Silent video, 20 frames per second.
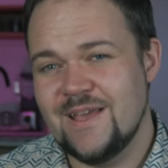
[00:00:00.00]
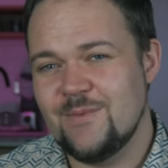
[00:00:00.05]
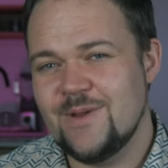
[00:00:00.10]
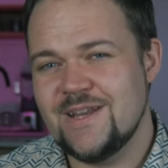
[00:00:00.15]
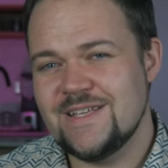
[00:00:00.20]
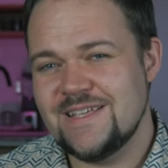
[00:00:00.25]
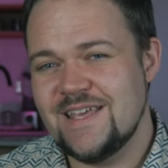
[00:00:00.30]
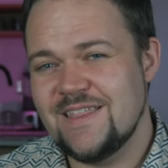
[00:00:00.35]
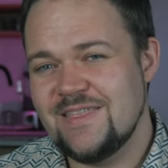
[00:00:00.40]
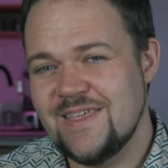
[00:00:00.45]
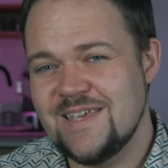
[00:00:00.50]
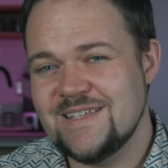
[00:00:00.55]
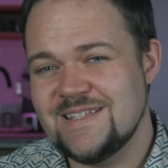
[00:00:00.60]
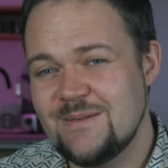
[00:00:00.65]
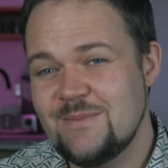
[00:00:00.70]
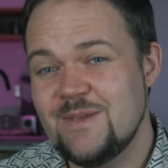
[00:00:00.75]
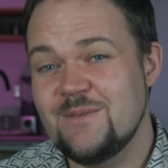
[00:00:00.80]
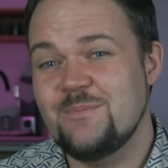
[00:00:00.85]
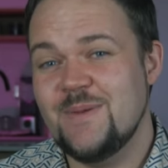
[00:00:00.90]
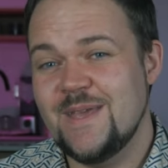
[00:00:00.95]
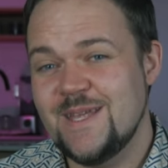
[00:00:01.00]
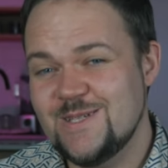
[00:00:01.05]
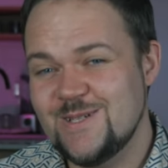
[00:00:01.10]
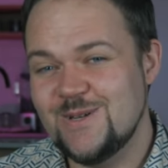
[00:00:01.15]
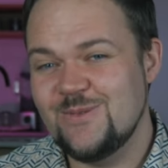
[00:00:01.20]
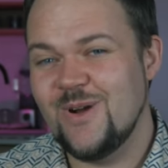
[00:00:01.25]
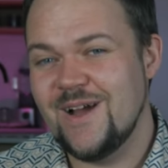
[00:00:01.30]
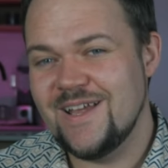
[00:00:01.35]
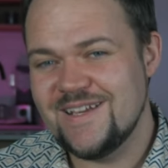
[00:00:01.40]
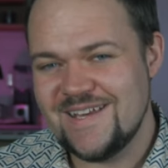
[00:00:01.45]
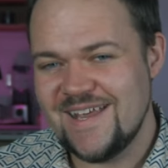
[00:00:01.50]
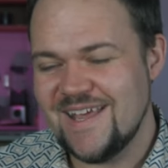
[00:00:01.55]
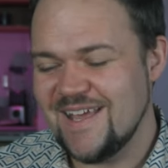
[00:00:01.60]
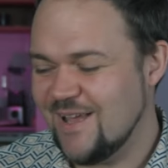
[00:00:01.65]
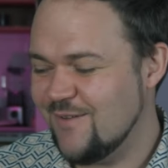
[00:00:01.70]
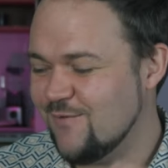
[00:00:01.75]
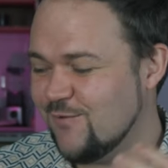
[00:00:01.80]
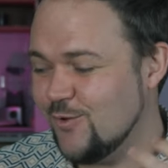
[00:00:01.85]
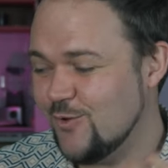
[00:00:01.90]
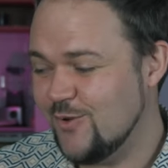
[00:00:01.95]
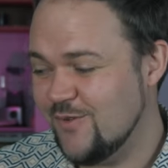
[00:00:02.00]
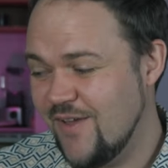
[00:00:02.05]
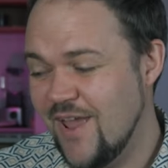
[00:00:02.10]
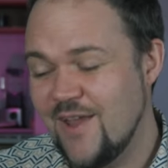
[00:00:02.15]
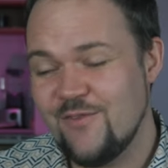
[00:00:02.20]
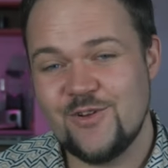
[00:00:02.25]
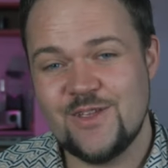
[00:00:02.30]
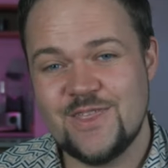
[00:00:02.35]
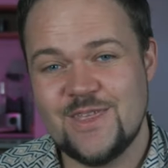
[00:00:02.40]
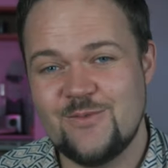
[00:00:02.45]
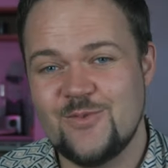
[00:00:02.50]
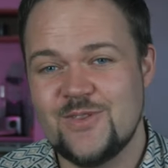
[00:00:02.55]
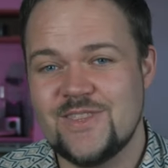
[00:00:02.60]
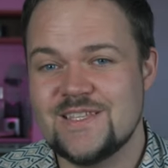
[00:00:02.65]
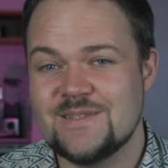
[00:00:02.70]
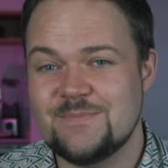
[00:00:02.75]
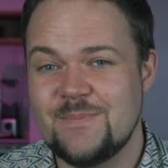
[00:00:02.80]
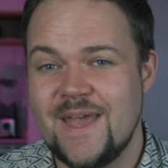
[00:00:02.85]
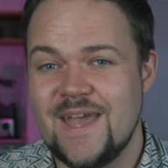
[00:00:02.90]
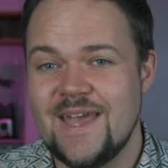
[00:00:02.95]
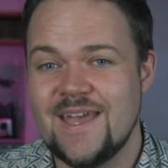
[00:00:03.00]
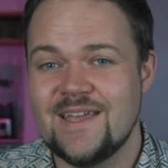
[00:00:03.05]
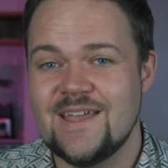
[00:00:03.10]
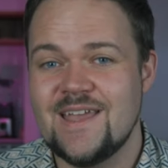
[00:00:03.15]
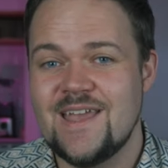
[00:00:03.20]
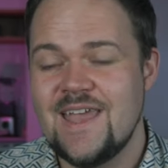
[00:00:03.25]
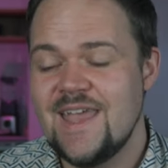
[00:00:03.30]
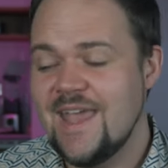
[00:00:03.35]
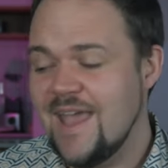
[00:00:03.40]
And when I say this, I mean PGYTECH have thought of everything with this bag.